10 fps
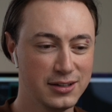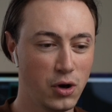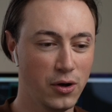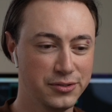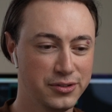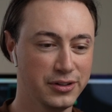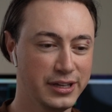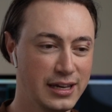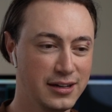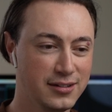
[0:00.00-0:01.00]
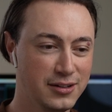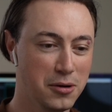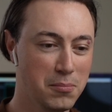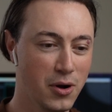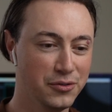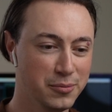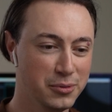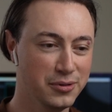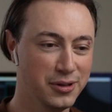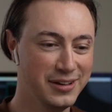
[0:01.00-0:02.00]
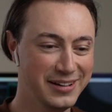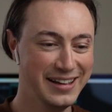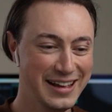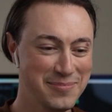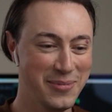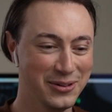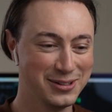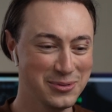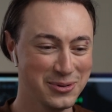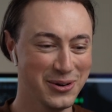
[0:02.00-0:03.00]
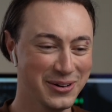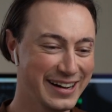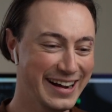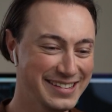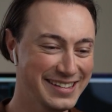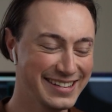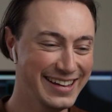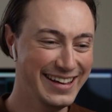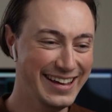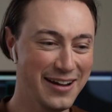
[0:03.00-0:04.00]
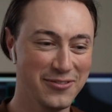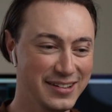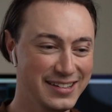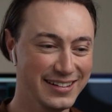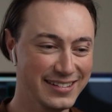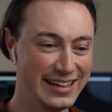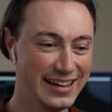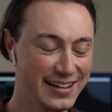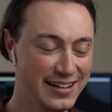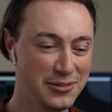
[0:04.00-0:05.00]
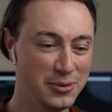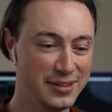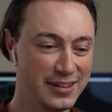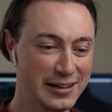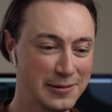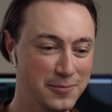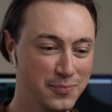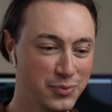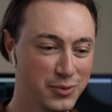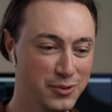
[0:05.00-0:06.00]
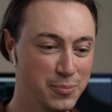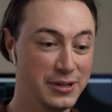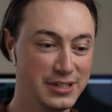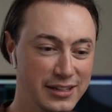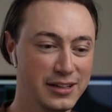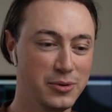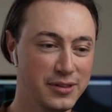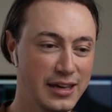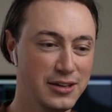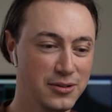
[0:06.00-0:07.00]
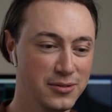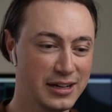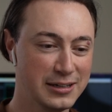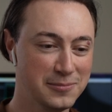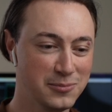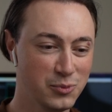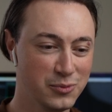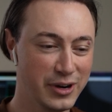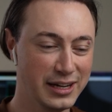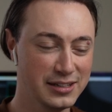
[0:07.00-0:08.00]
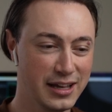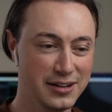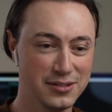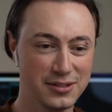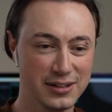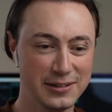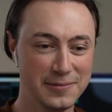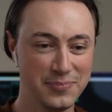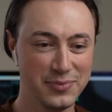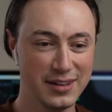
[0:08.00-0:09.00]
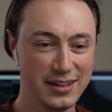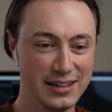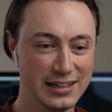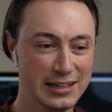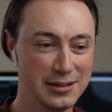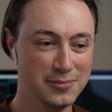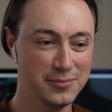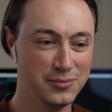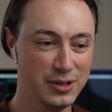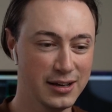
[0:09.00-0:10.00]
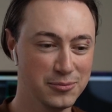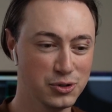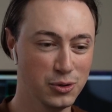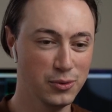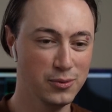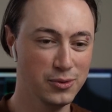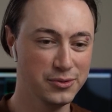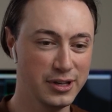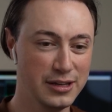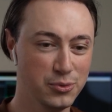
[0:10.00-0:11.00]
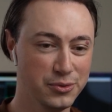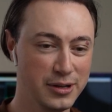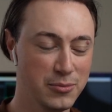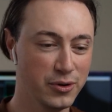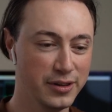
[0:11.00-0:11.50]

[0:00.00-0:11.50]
constantly in multiple court cases every single year, with particularly with EU regulators. So. I'm sure we'll see more